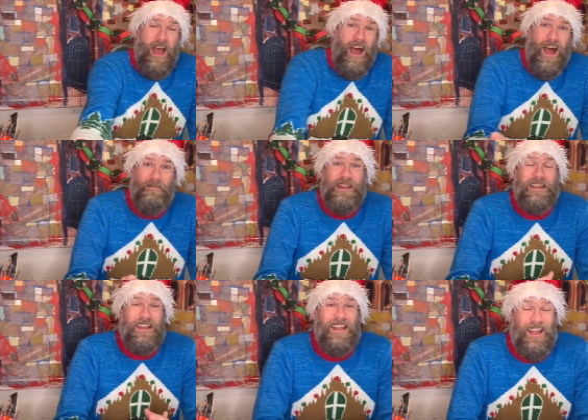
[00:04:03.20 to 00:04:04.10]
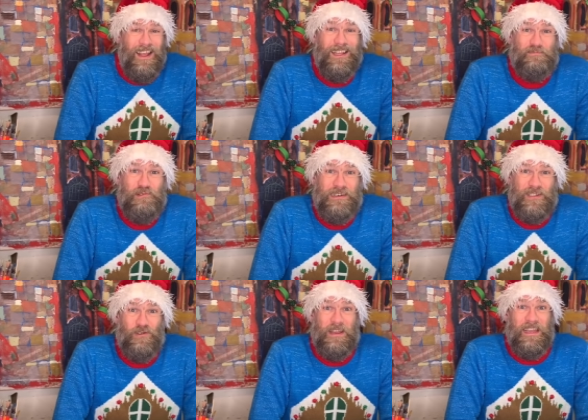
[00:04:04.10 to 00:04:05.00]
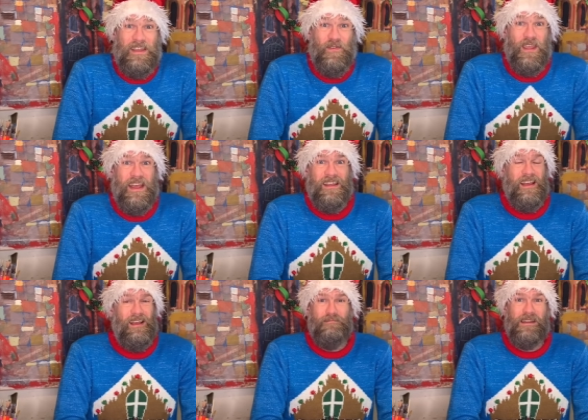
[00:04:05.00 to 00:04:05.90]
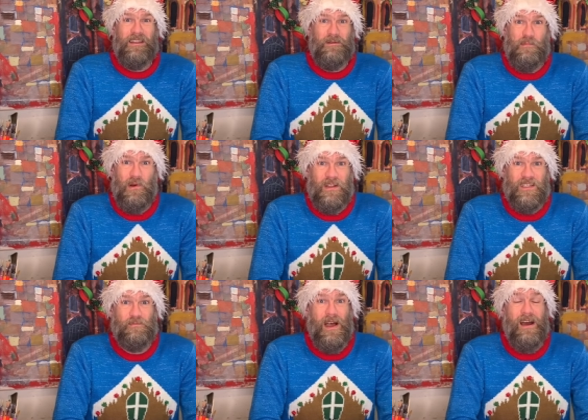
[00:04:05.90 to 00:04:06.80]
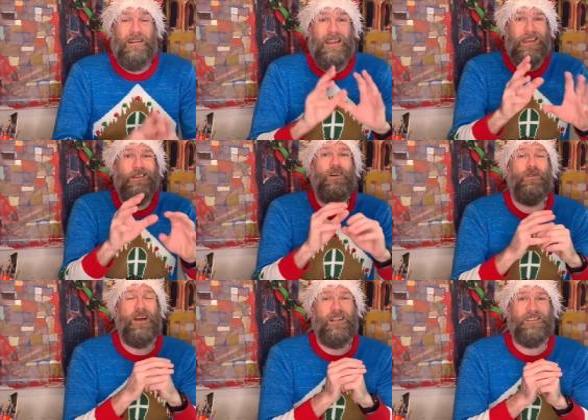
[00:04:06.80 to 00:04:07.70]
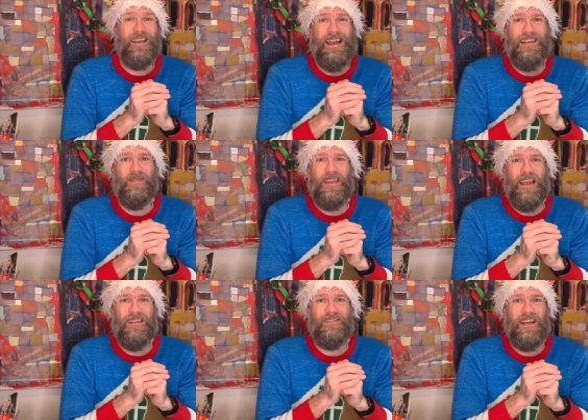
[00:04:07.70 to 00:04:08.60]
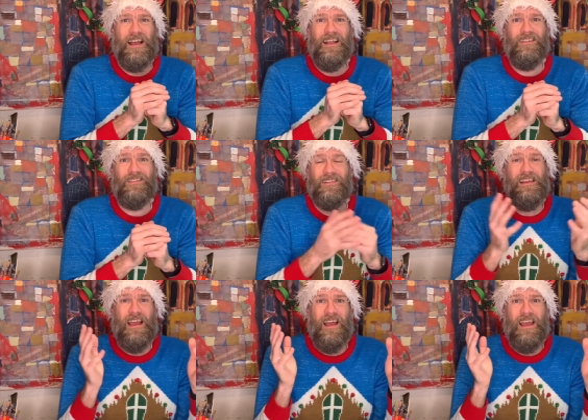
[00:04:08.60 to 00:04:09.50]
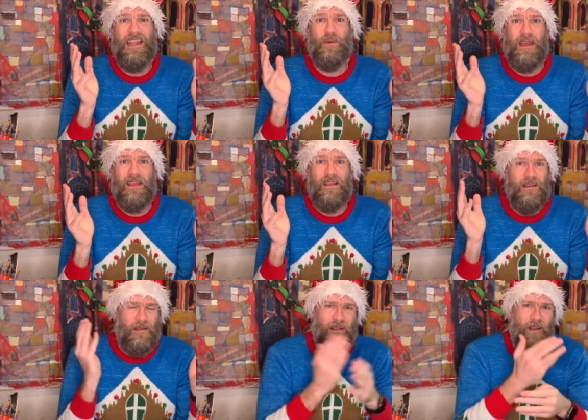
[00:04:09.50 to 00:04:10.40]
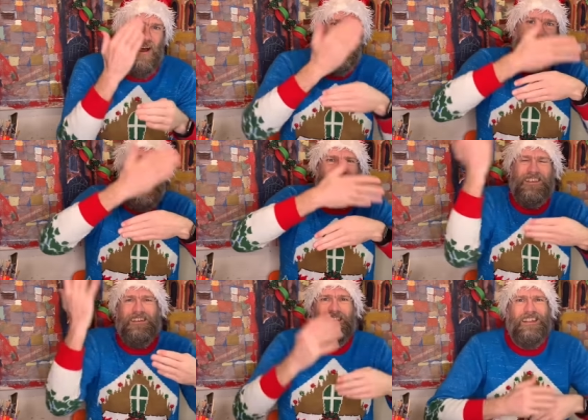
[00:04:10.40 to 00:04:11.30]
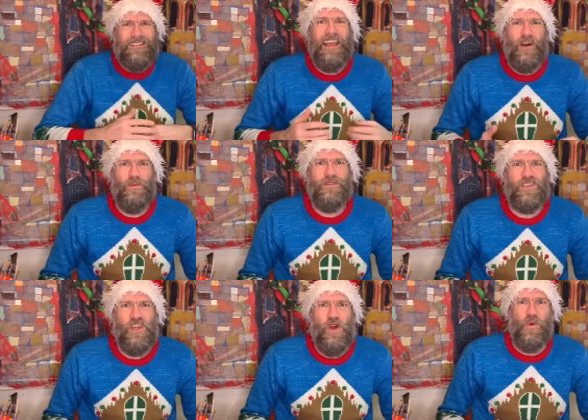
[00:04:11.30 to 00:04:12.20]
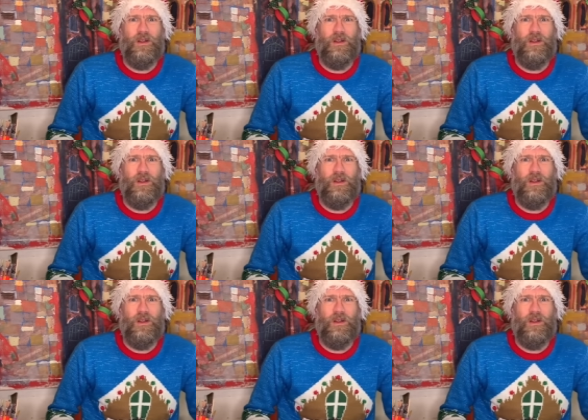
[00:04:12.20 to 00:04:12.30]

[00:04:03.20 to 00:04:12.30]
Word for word: I mean, it's pretty tricky if you get it a million points, but I'll let you know the answer at the end. And yeah, anyway, unedit, let's get on with the show.